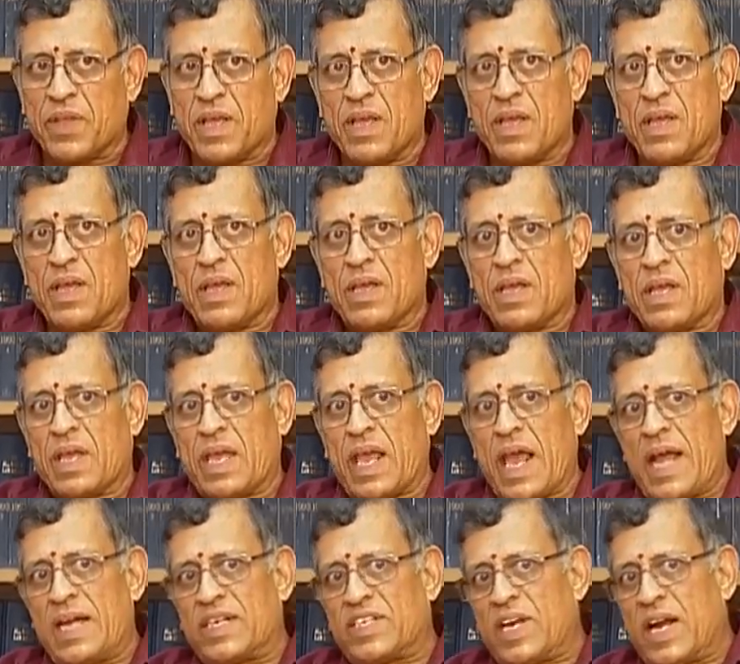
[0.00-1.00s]
Yeah.
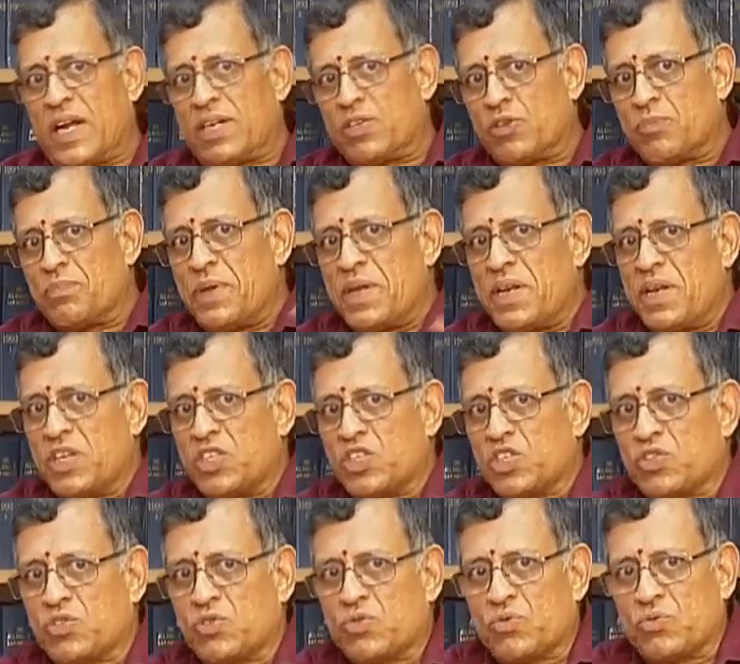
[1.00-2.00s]
Cash had to be reached
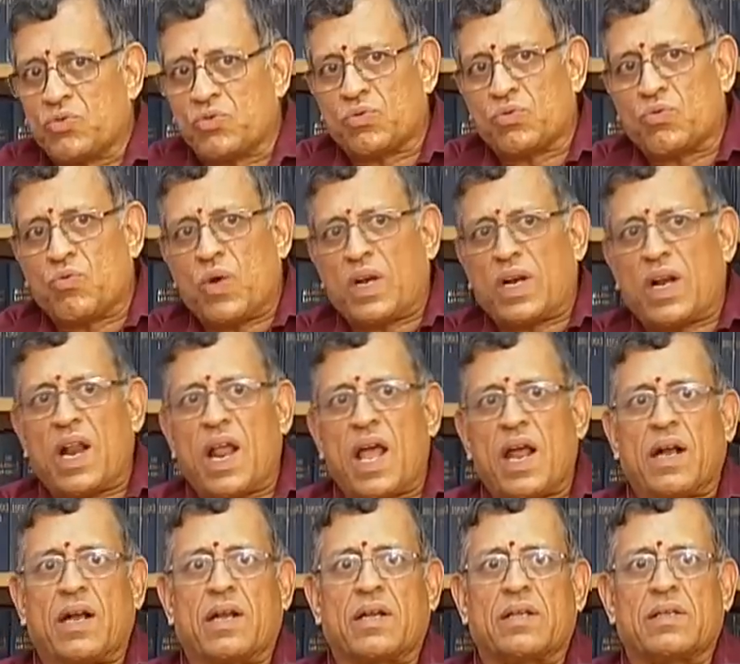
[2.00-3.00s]
to
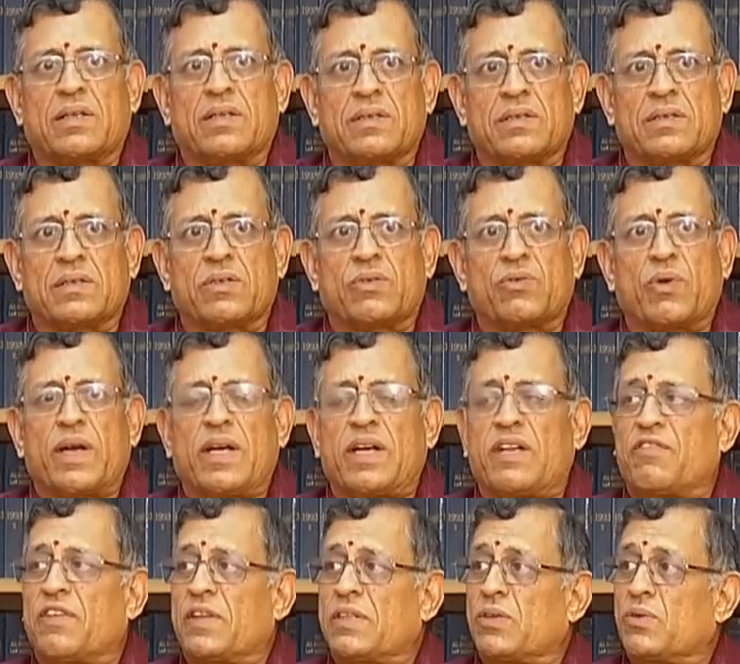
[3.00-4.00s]

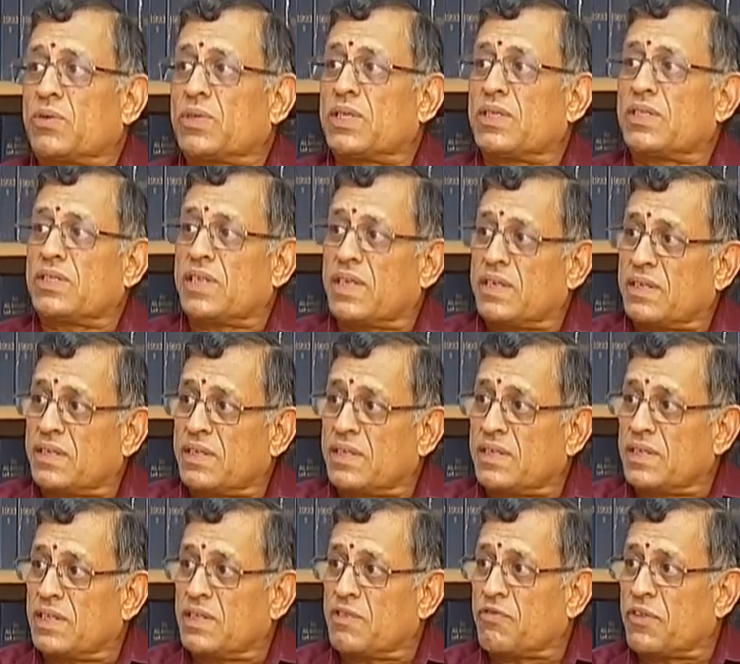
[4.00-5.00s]
1,25,000 centers
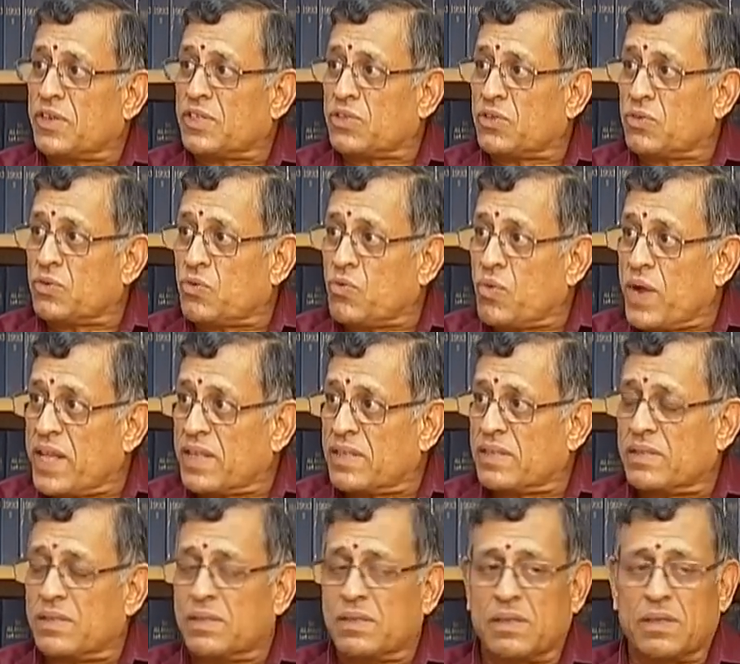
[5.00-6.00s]
in the first 2 days,
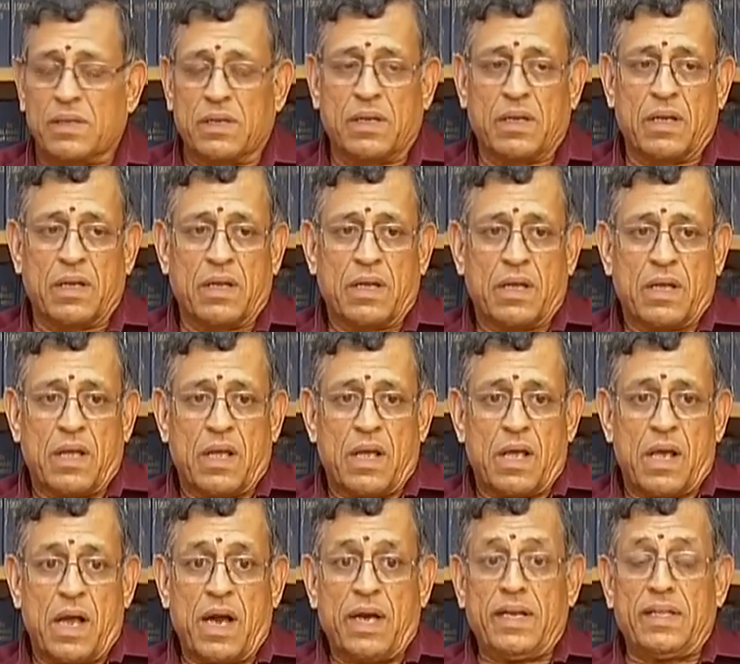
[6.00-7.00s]

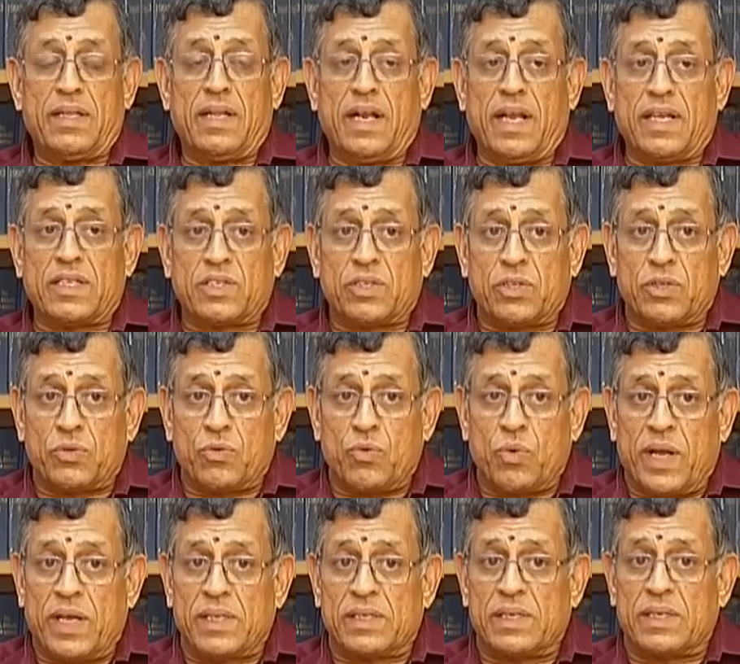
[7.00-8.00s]
and in the next 2
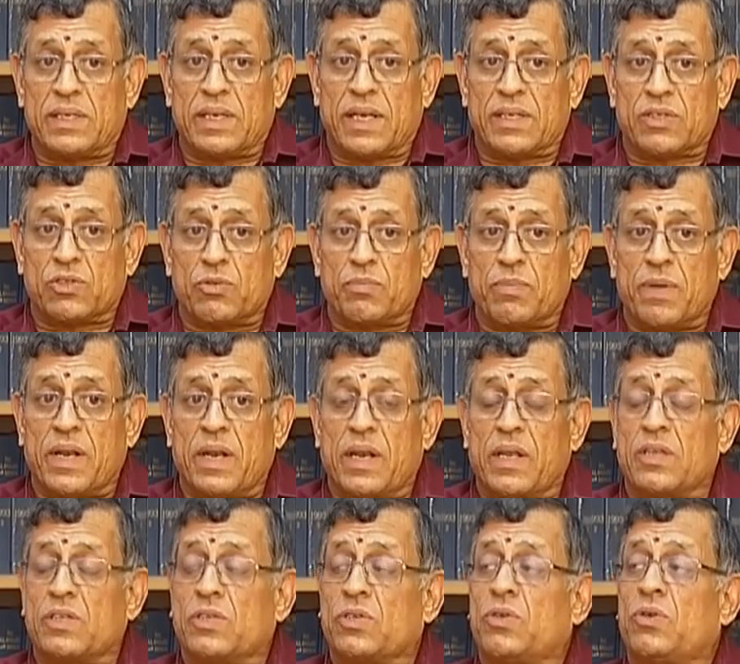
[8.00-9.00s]
days it has to be
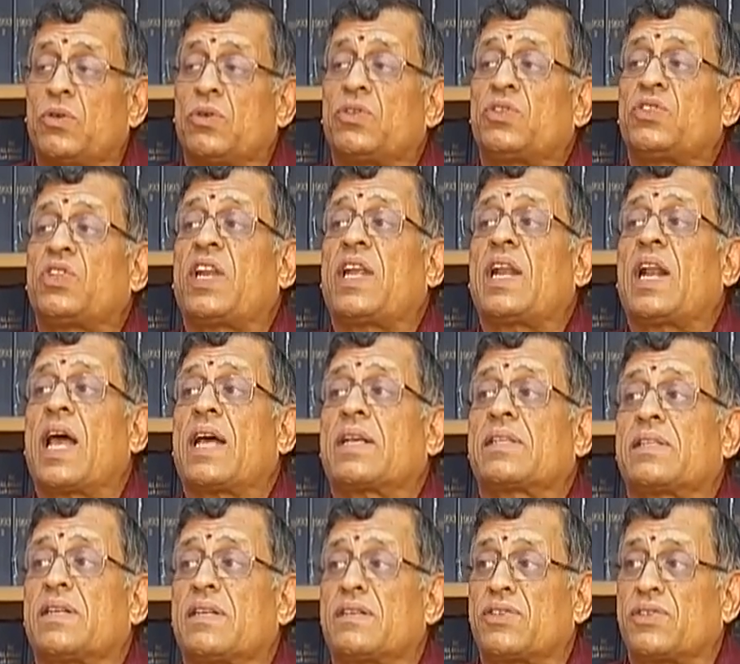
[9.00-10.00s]
reached to 3 lakh
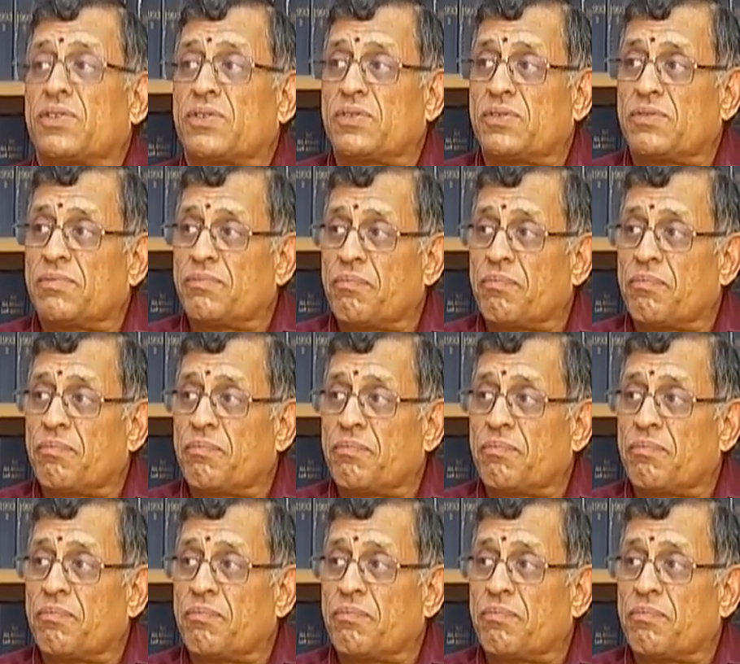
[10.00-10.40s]
centers.